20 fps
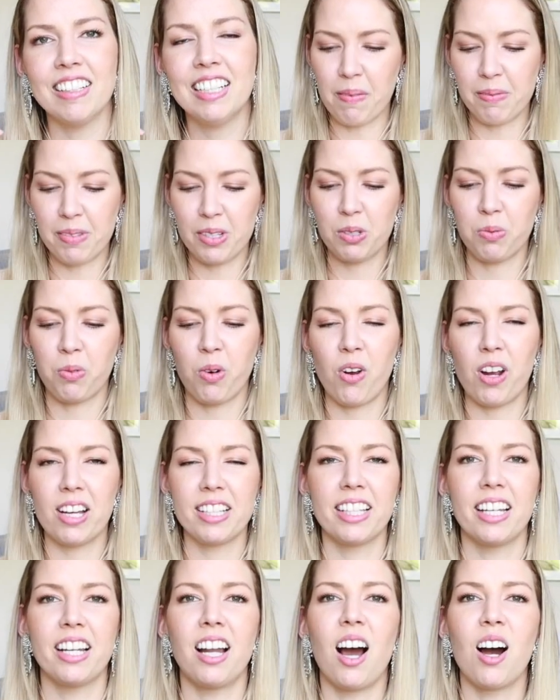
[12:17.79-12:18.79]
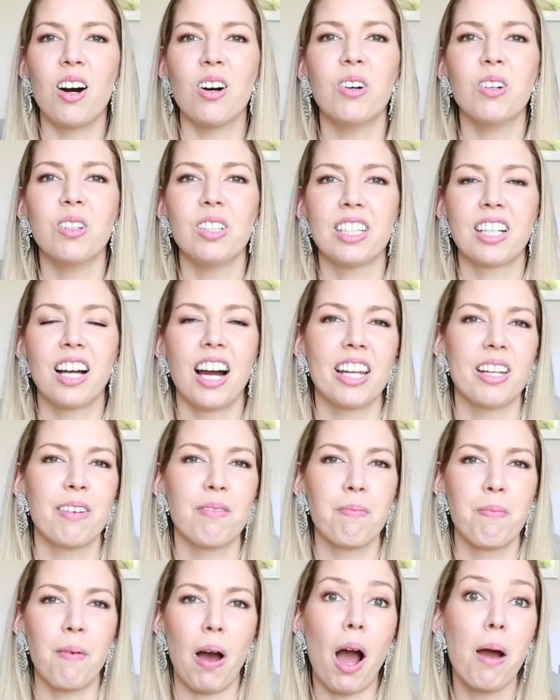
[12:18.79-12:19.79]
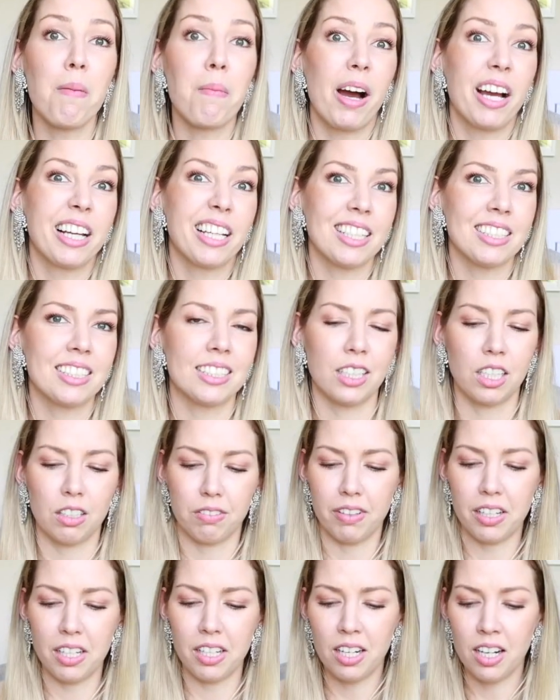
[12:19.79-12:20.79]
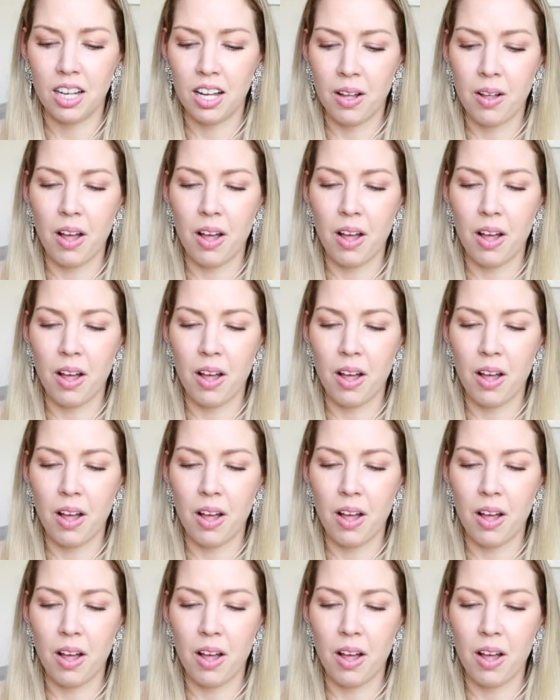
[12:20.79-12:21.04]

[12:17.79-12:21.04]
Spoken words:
I'm just worried that I might get sick of it.